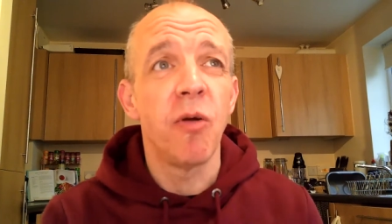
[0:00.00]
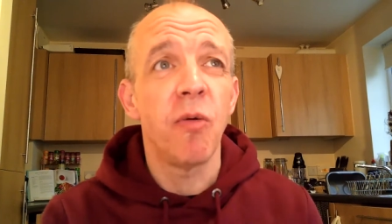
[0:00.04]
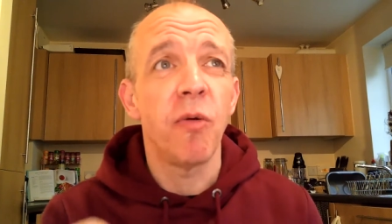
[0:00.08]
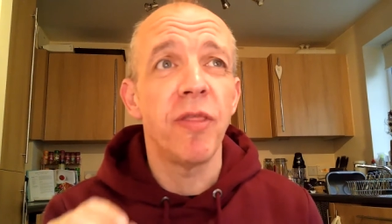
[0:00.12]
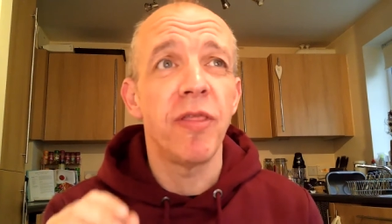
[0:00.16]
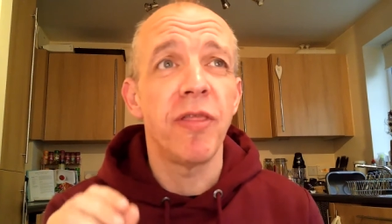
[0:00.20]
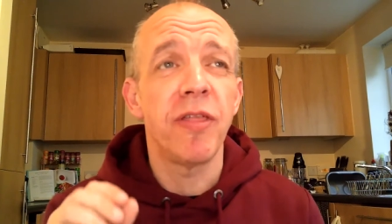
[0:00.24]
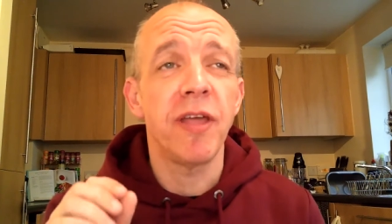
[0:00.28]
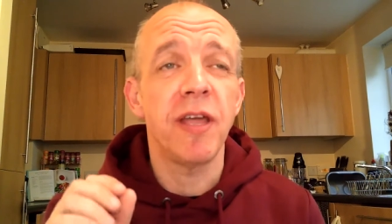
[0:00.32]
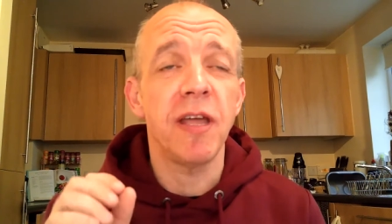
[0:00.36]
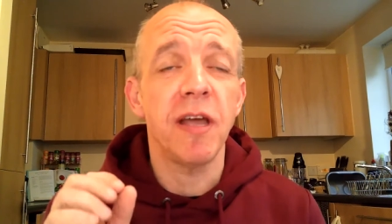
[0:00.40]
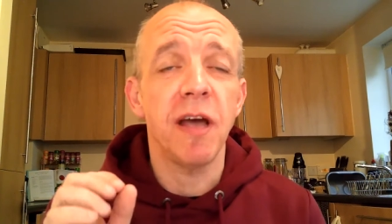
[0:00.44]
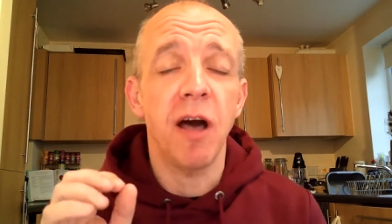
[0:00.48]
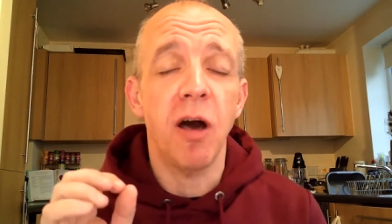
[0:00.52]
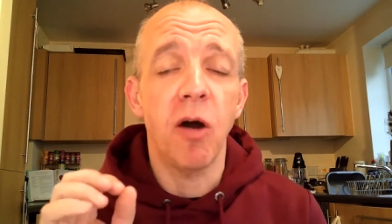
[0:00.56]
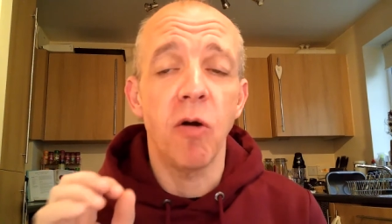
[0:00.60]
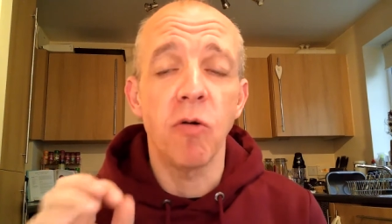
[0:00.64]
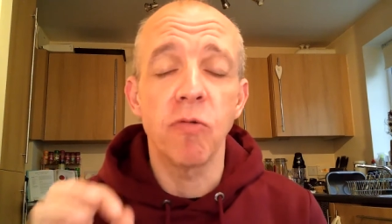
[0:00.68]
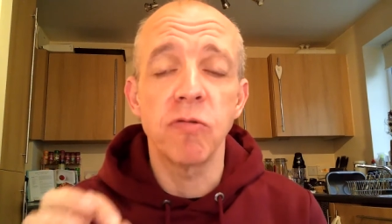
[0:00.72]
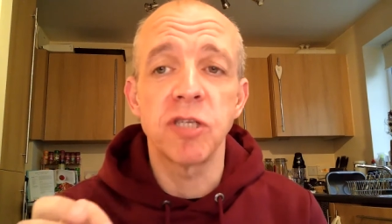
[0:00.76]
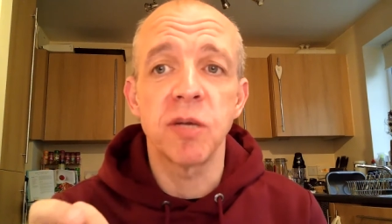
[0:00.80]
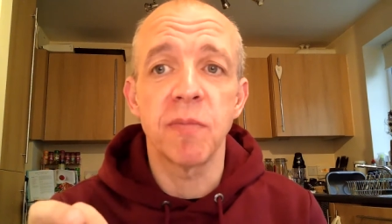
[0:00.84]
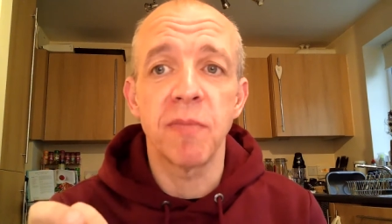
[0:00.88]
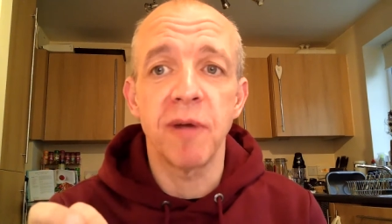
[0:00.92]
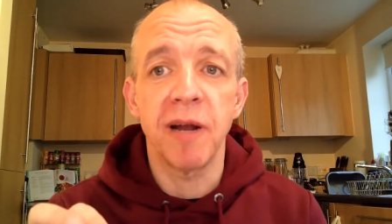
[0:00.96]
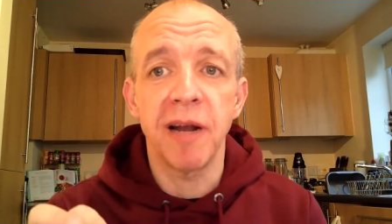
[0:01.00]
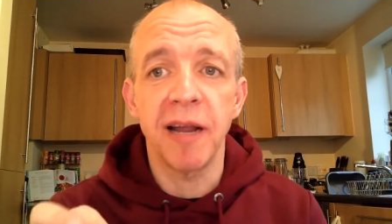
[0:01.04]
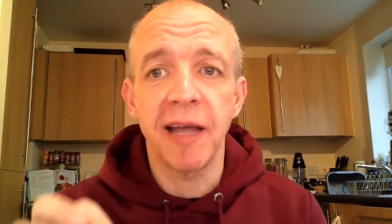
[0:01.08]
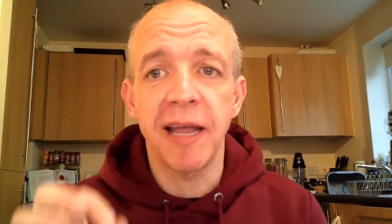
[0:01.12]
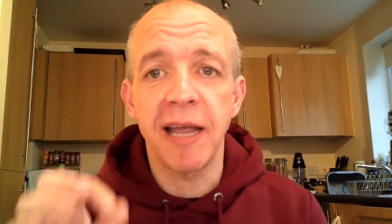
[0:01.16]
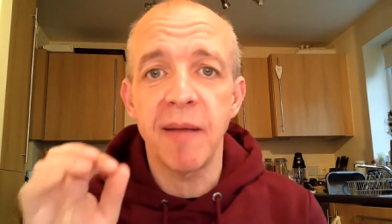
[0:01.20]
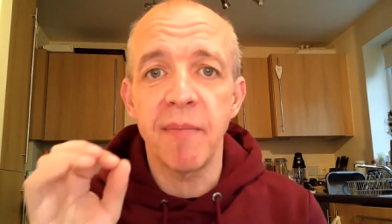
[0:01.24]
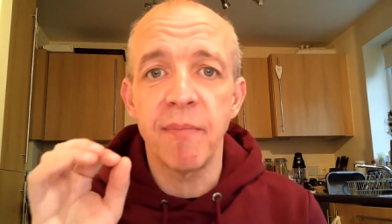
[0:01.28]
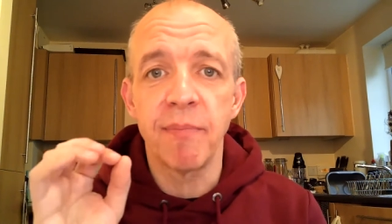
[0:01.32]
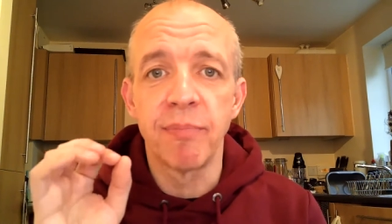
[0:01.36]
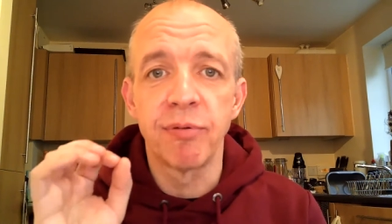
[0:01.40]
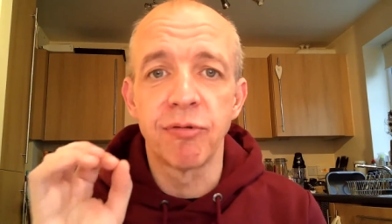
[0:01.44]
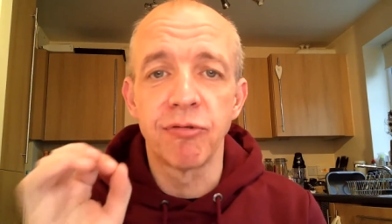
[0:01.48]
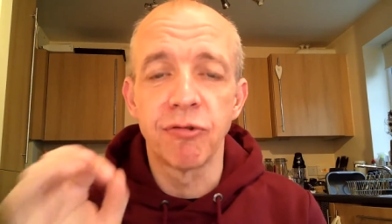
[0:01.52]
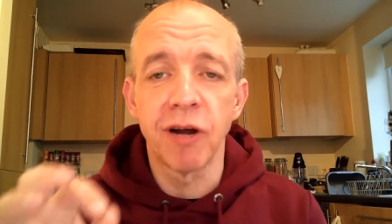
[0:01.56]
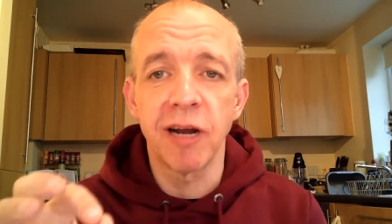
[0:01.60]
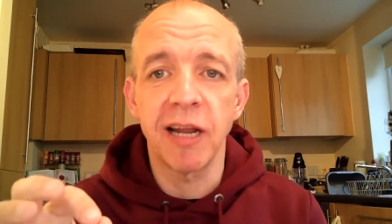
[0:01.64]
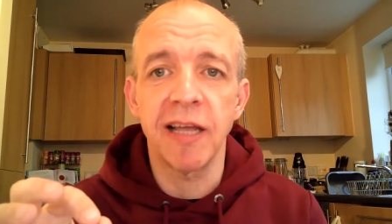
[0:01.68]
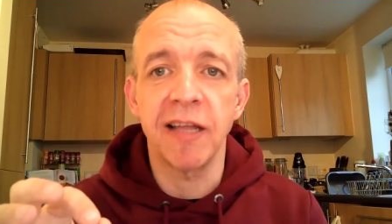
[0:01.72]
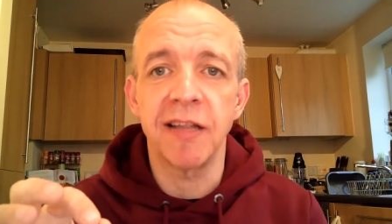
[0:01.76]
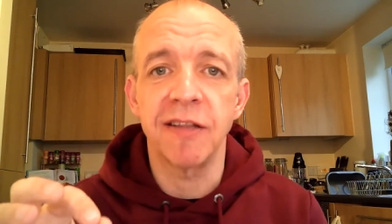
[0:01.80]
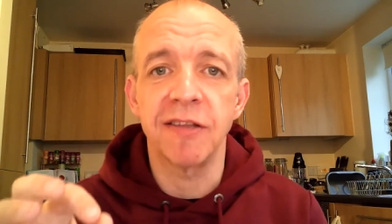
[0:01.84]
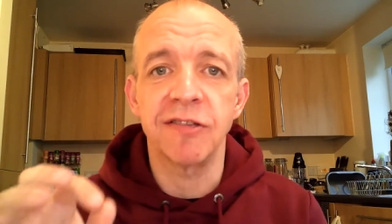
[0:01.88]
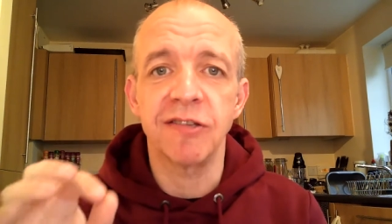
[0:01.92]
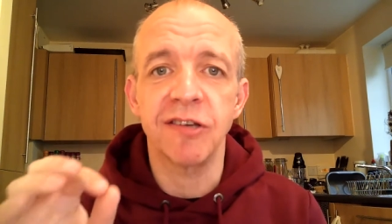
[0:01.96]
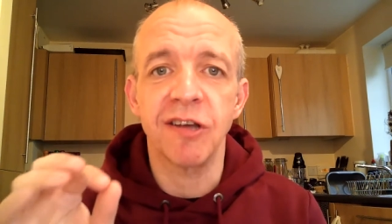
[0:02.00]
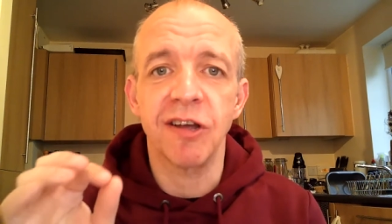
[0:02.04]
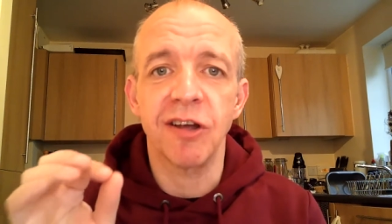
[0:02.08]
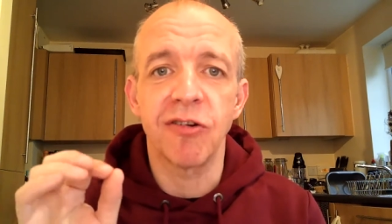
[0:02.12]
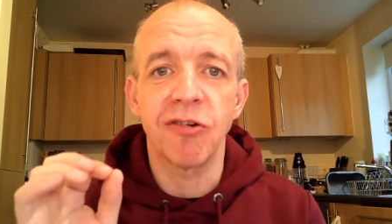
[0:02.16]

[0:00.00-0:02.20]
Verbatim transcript: with the ultimately brilliant